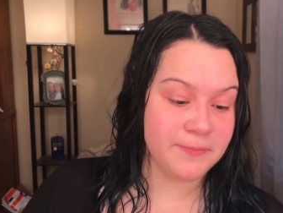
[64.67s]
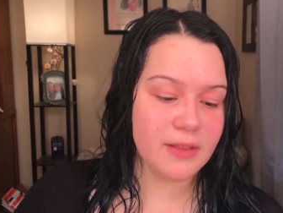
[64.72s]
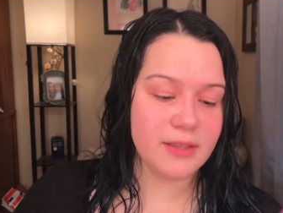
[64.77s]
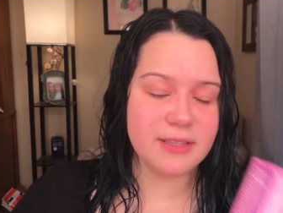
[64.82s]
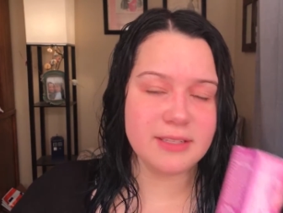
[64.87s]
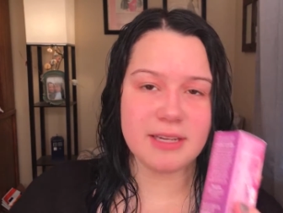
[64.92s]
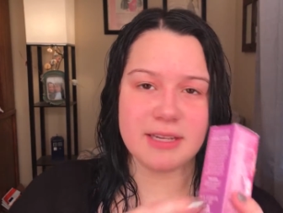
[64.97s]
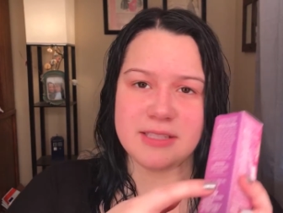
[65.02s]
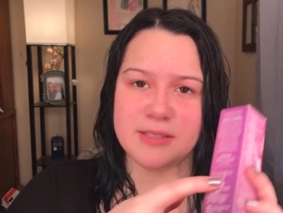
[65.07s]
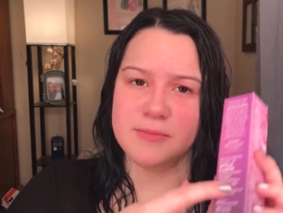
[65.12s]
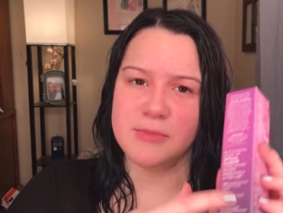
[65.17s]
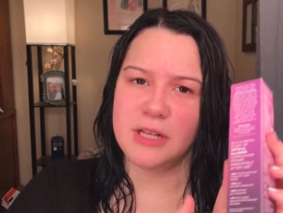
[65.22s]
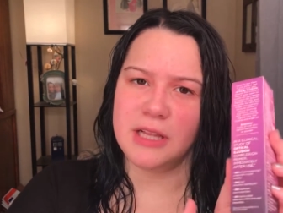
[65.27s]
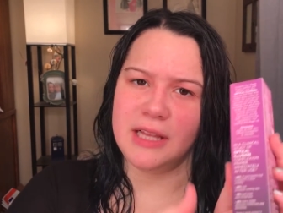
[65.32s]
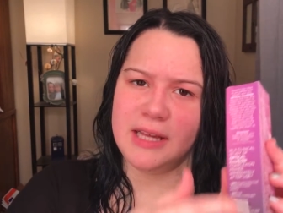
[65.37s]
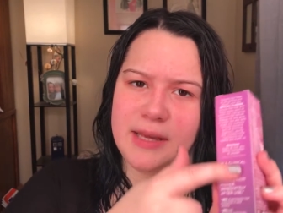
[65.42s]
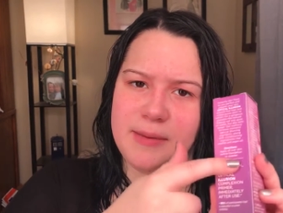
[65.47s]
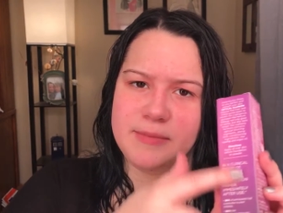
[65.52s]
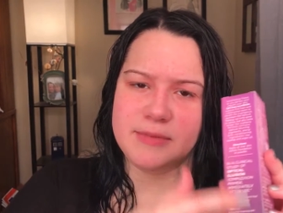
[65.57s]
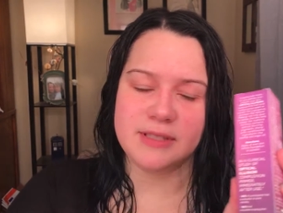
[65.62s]
And it's got some
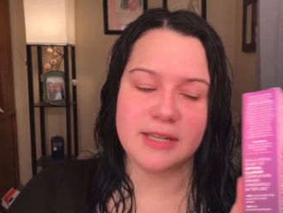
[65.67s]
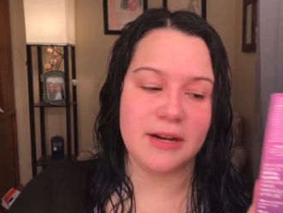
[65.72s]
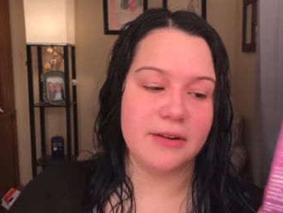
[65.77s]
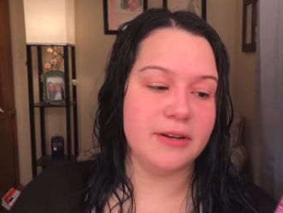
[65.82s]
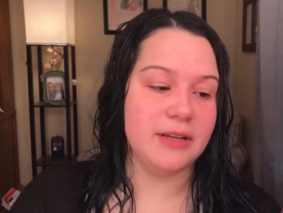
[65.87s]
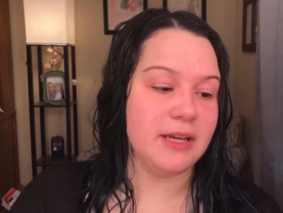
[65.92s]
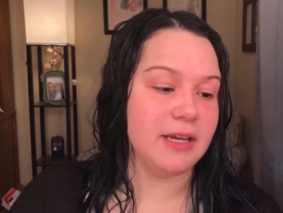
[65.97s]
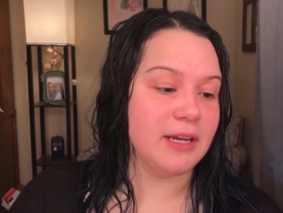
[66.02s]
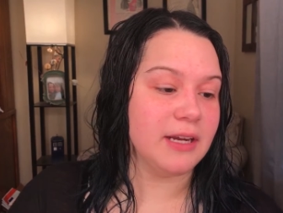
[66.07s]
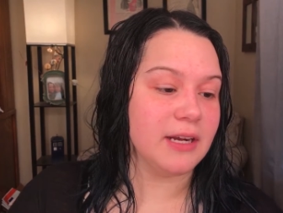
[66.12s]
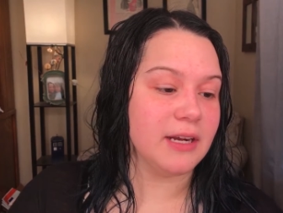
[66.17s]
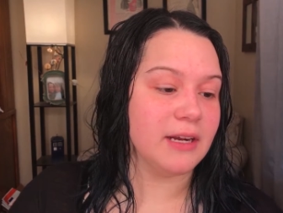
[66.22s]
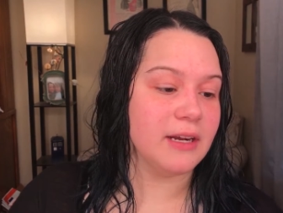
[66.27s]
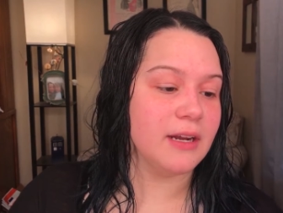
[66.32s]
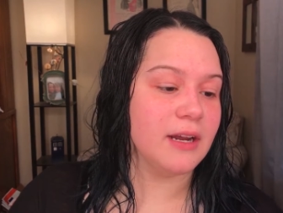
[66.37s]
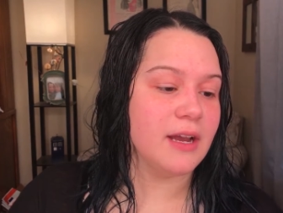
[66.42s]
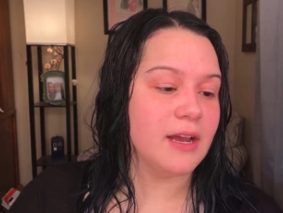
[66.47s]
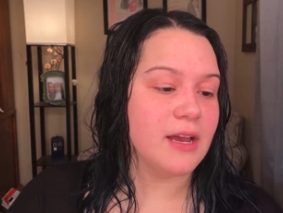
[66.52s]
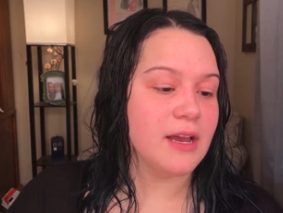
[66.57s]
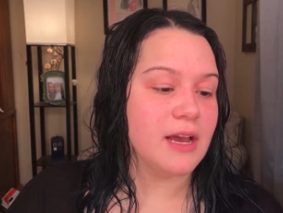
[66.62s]
claims down
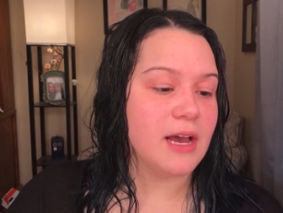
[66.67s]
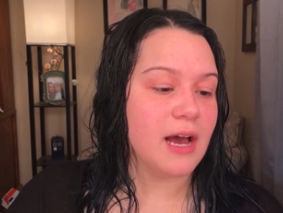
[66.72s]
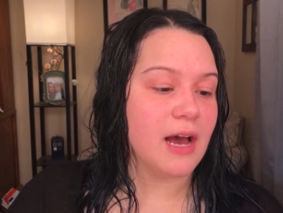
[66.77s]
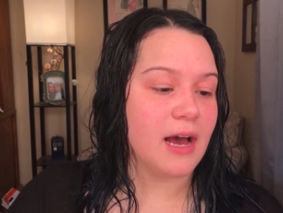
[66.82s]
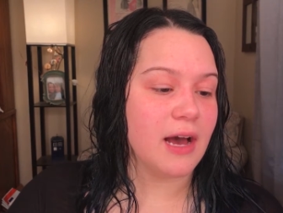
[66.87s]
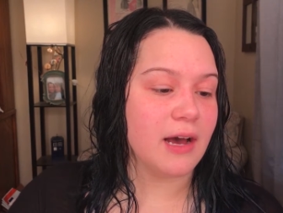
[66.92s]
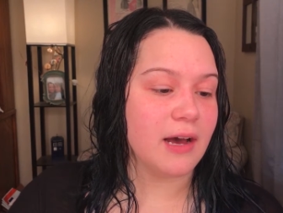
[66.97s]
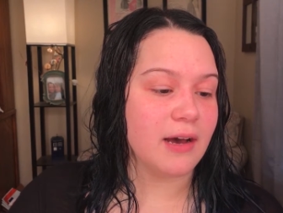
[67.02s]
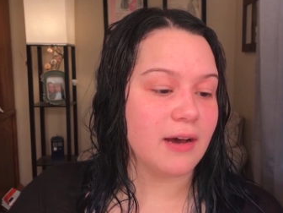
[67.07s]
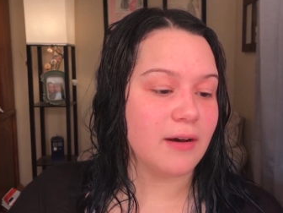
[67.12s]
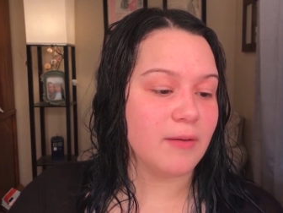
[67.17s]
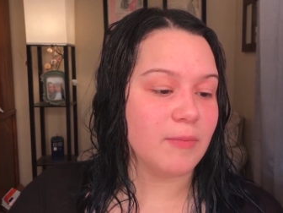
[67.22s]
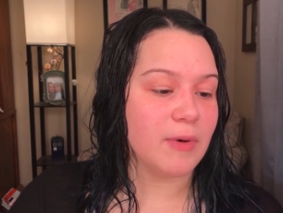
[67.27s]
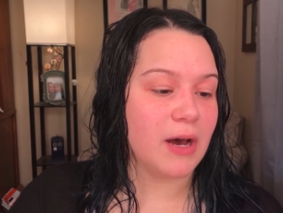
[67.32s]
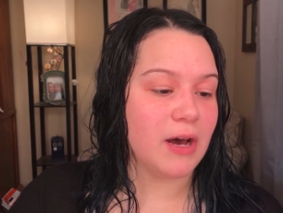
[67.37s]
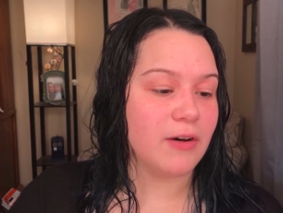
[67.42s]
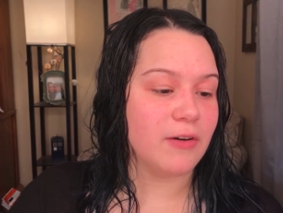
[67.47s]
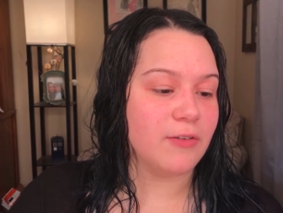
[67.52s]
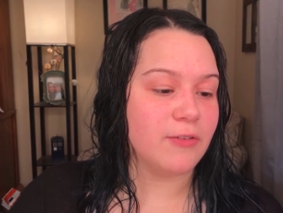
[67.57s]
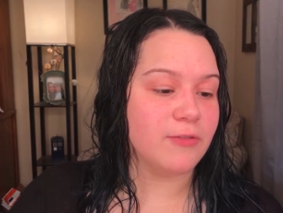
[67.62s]
here
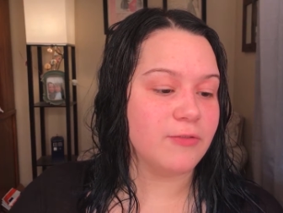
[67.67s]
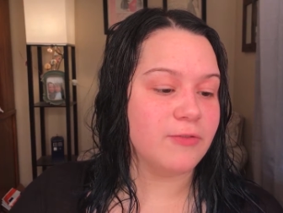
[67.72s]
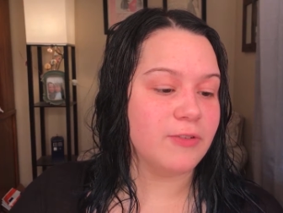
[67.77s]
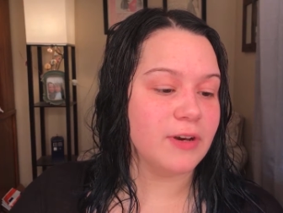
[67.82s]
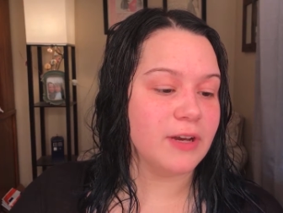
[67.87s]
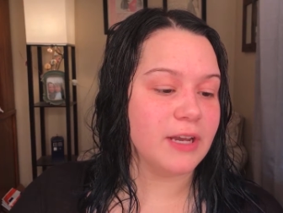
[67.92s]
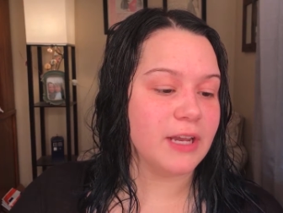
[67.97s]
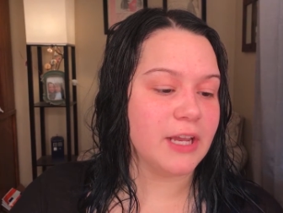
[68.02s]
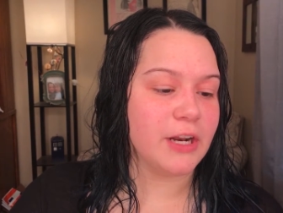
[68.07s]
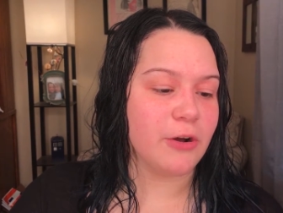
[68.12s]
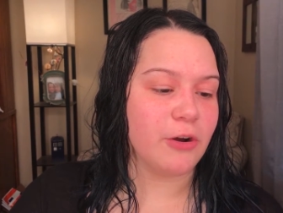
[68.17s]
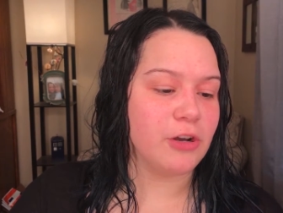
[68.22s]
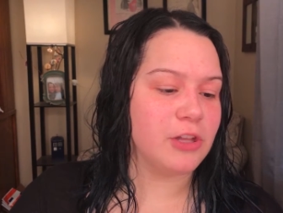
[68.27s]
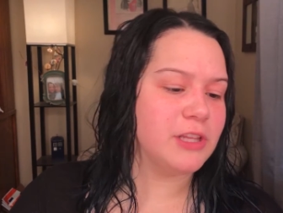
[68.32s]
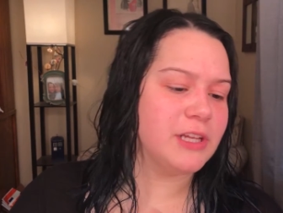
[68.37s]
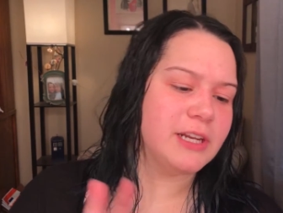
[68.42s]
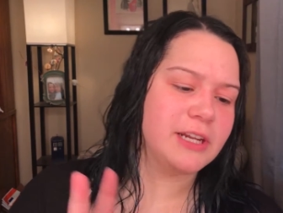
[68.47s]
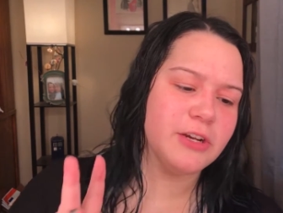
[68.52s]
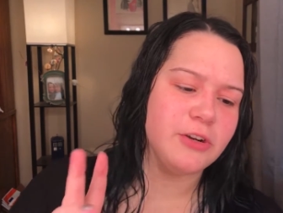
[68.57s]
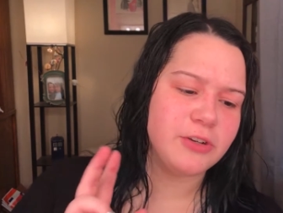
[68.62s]
of, a
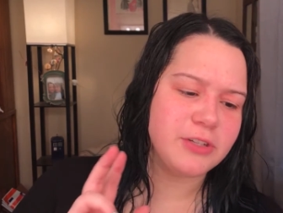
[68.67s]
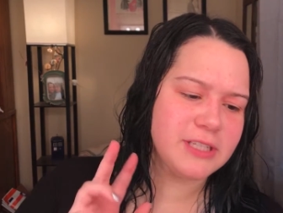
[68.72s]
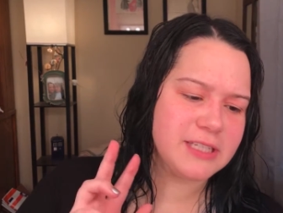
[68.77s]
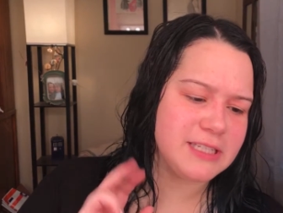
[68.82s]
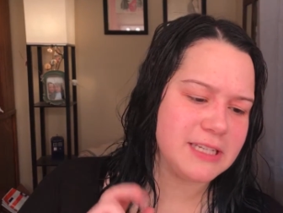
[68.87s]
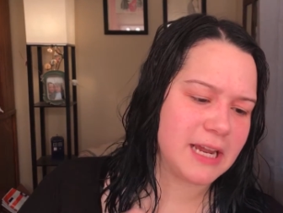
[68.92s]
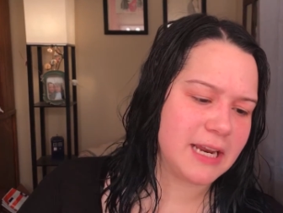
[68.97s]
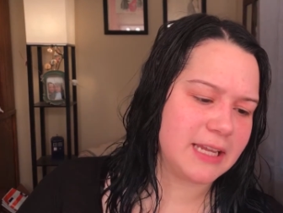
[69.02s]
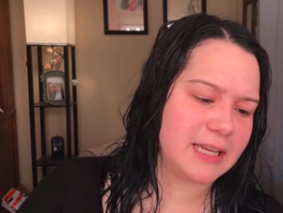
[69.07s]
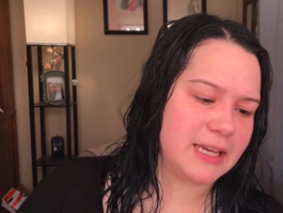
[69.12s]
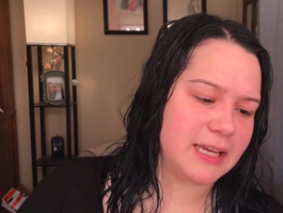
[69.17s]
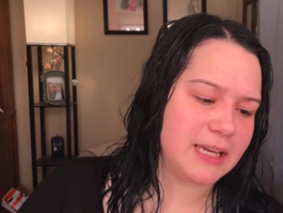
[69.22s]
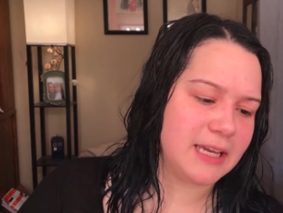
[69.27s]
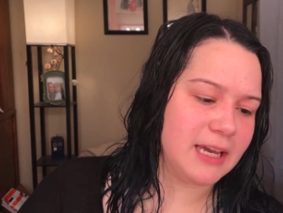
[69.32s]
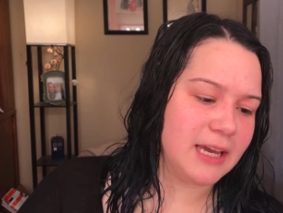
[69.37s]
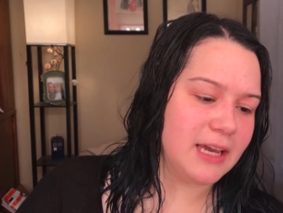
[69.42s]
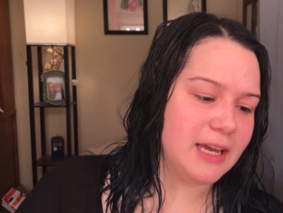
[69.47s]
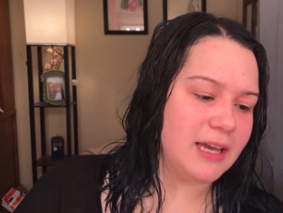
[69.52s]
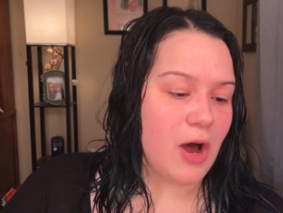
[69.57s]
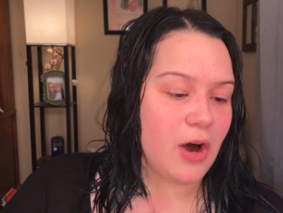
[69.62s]
clinical
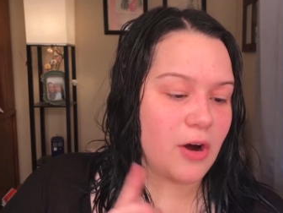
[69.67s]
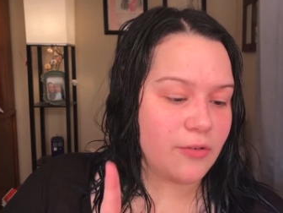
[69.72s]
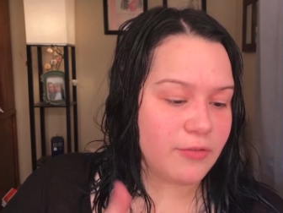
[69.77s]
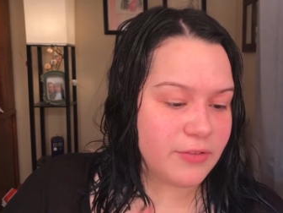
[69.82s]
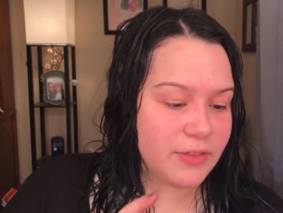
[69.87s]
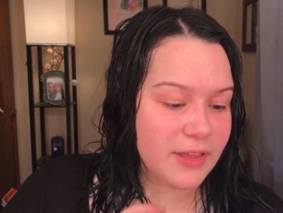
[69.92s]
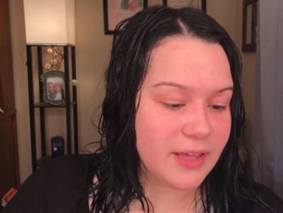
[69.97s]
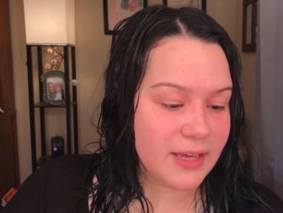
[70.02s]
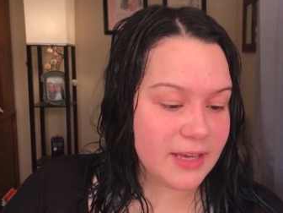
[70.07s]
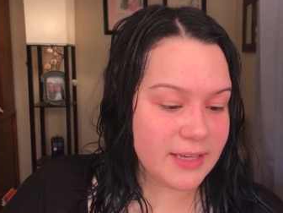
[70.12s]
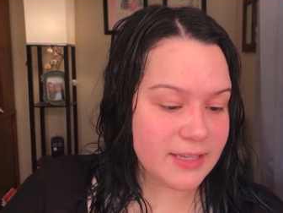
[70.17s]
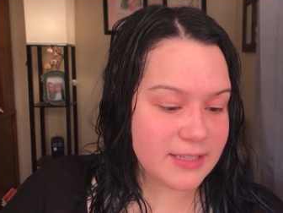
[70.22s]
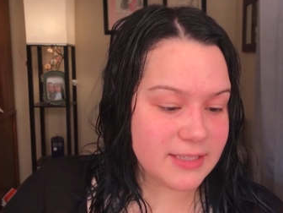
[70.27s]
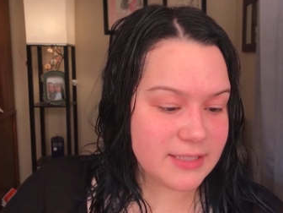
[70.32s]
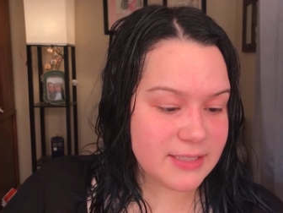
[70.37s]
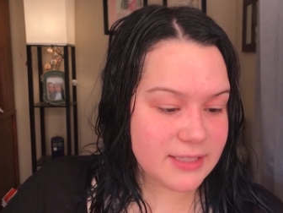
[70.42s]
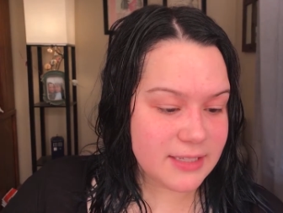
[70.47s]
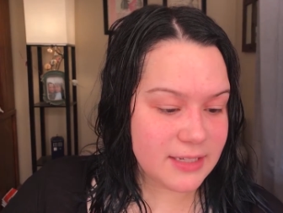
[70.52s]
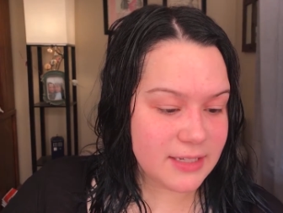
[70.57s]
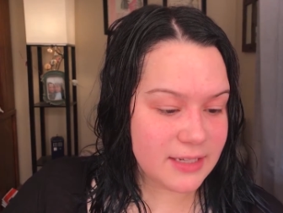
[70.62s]
study of
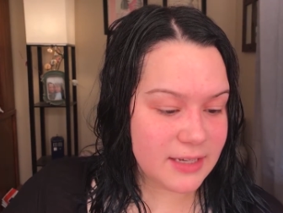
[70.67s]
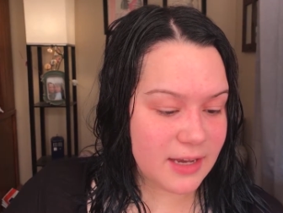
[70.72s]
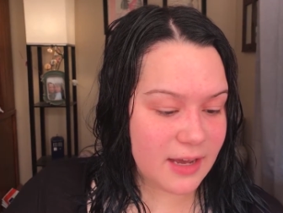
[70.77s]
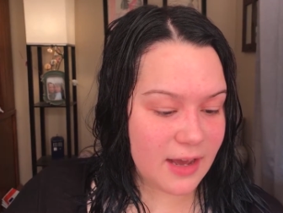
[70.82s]
this.